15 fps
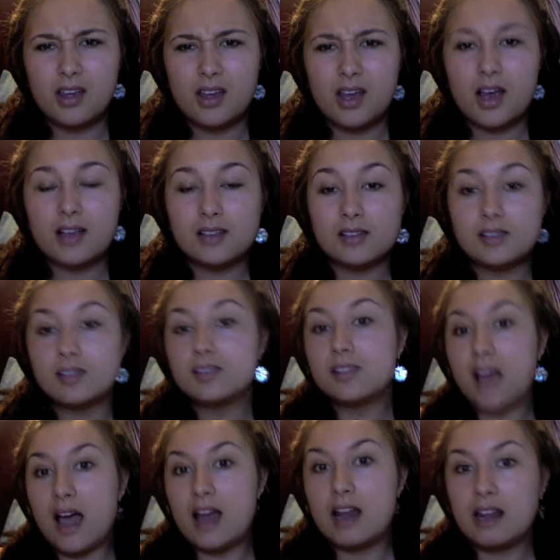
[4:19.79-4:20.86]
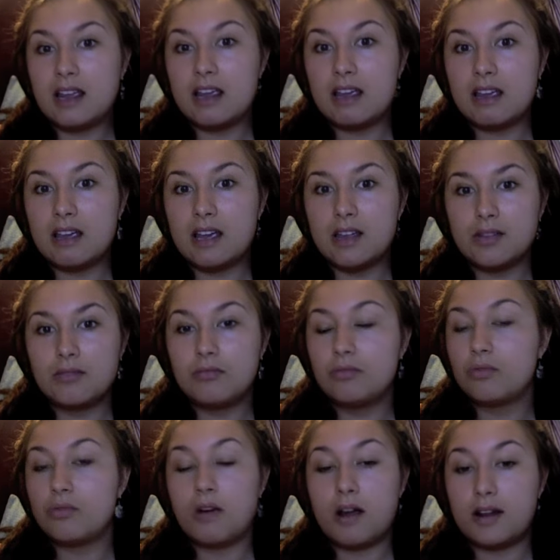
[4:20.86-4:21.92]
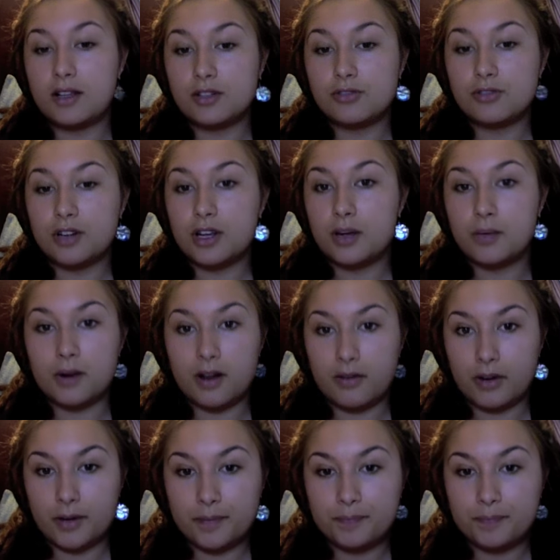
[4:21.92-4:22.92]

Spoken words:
As a society, throughout history, whatever.